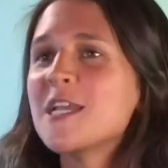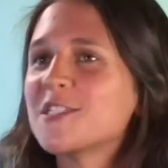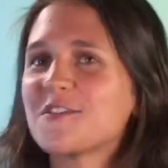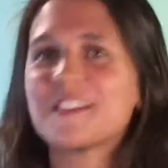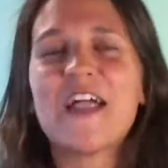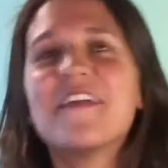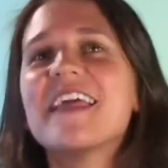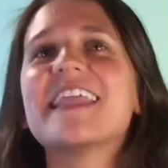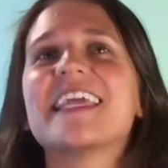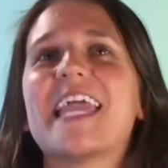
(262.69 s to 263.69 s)
So
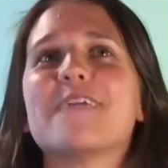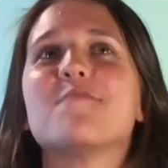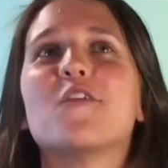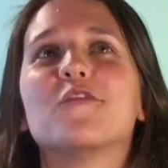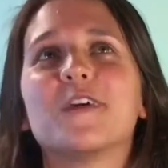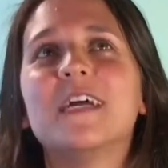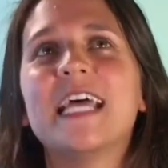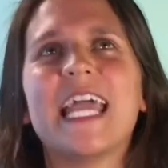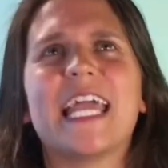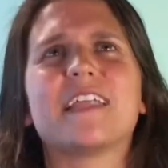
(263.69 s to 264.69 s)
Saturday they came over
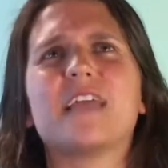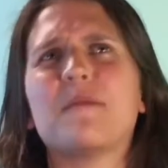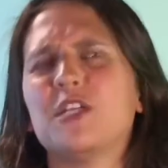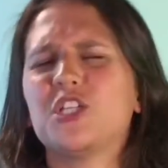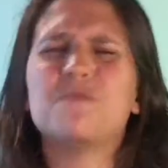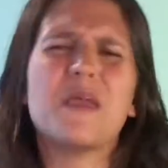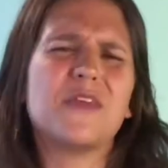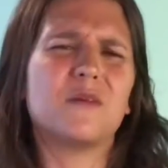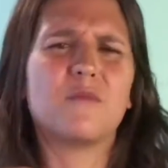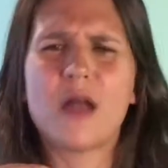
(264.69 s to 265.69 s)
and she made
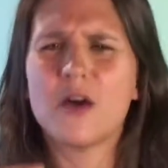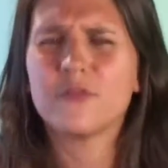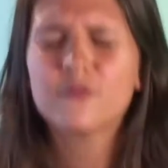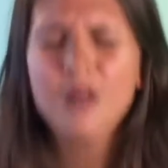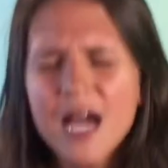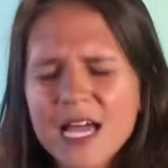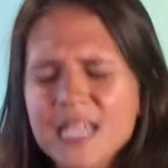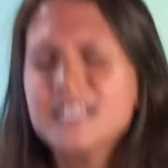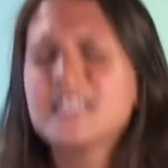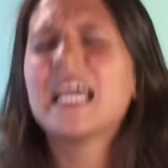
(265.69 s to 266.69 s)
them brown
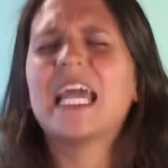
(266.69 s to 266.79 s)
rice